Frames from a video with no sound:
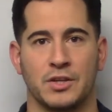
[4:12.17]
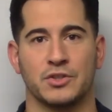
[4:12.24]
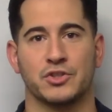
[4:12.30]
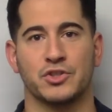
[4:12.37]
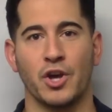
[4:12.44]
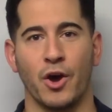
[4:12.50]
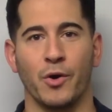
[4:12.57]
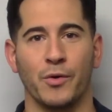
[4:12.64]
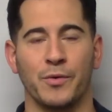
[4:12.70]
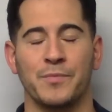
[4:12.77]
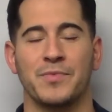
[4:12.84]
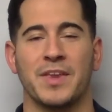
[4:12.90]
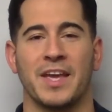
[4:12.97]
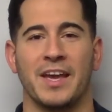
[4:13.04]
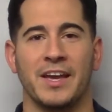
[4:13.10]
So,
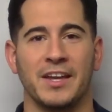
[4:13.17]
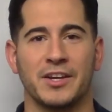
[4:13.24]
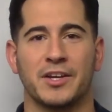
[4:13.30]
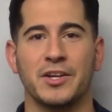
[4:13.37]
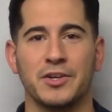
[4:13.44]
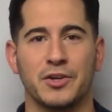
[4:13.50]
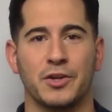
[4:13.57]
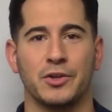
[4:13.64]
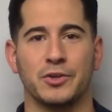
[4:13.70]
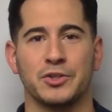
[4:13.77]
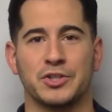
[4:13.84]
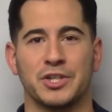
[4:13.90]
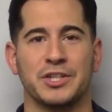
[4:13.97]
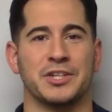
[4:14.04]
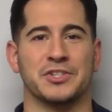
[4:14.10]
in
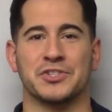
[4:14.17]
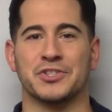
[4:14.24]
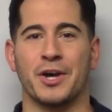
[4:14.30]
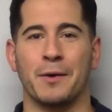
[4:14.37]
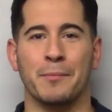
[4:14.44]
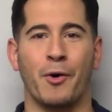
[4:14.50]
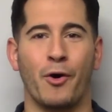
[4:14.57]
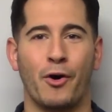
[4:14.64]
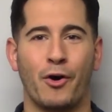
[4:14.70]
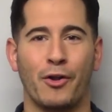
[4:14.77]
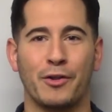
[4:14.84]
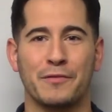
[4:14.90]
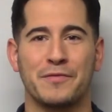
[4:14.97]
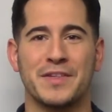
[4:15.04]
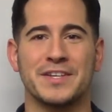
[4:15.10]
conclusion, to sum all
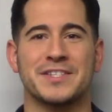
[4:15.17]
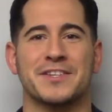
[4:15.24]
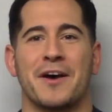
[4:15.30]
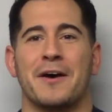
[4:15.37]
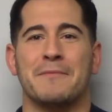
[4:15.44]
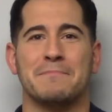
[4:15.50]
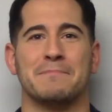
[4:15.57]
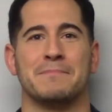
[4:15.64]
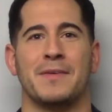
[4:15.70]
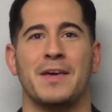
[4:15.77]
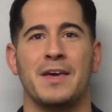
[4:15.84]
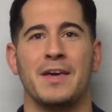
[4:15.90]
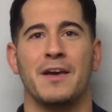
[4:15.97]
of this up,